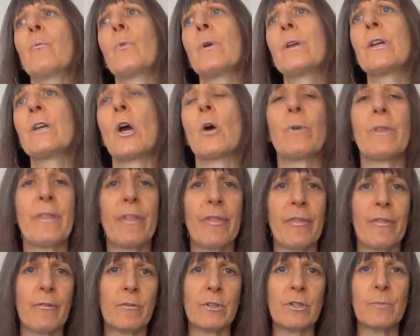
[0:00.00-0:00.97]
We know in
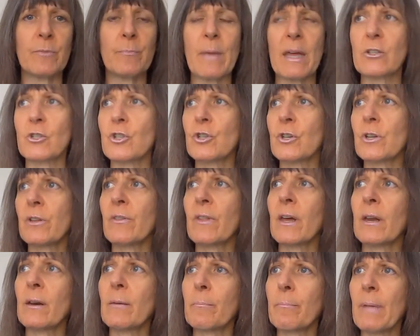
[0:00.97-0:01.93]
third dimension
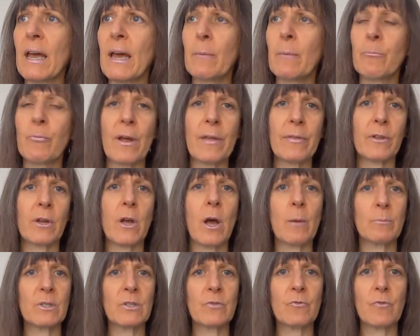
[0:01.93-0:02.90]
that bad breath
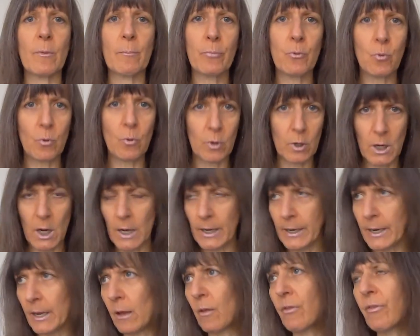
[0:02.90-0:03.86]
comes from poor
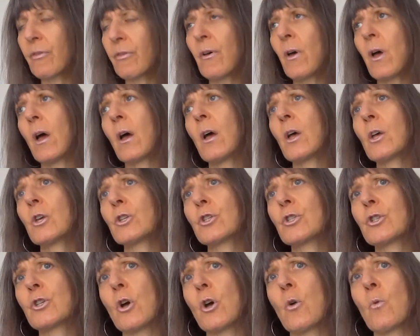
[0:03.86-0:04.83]
gut health.
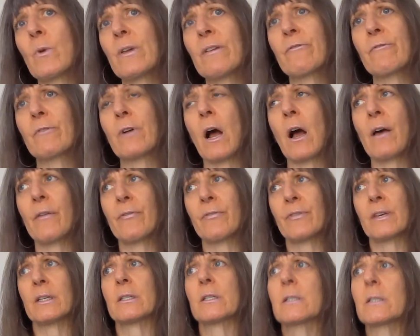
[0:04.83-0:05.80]
So we've got
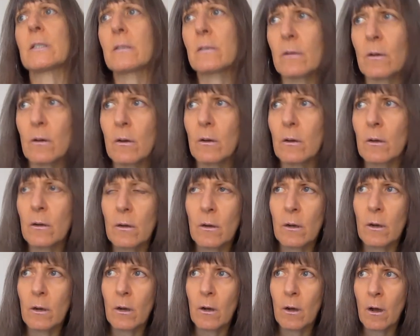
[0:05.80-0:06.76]
this
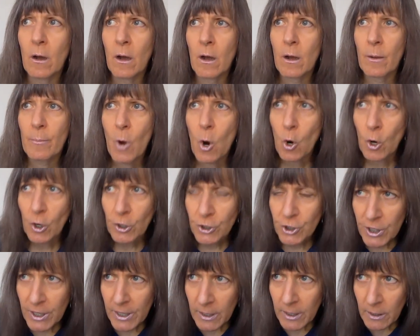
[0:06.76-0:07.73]

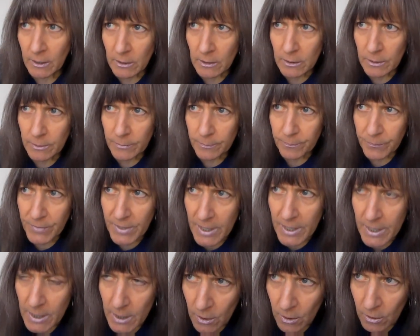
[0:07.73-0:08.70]
arching
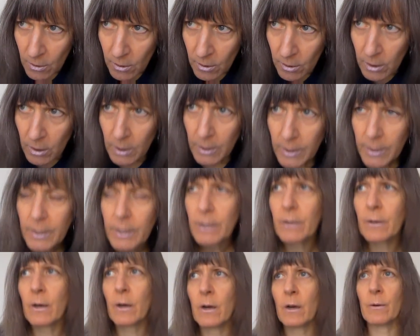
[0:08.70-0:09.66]
here,
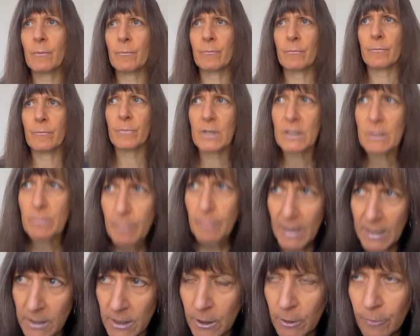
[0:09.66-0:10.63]
this
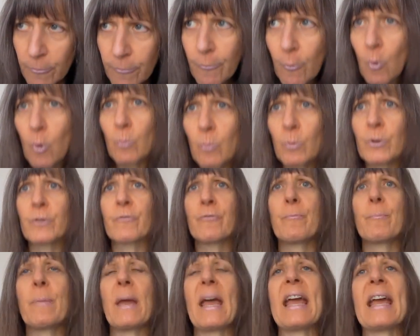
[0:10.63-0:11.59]
bending forward
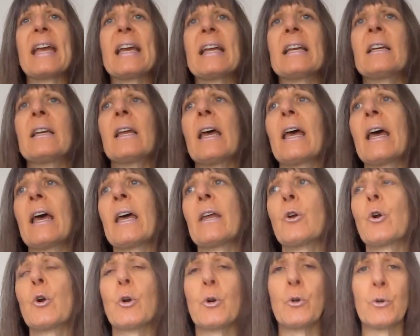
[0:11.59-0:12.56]
of pain
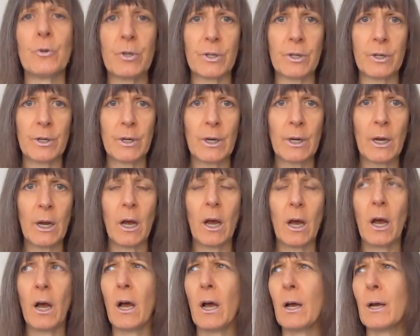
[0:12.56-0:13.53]
and hurt,
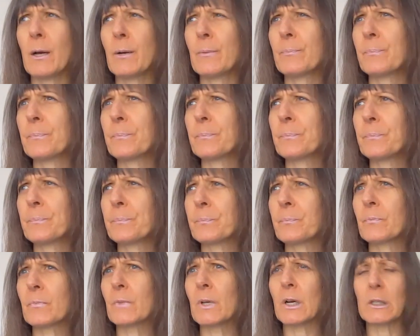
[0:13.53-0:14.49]

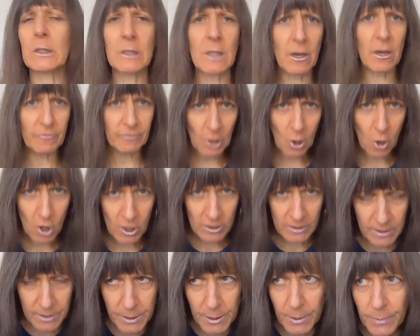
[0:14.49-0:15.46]
love
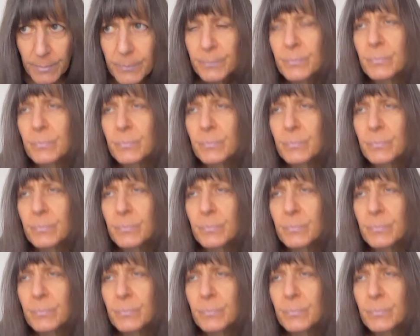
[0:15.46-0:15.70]
lost,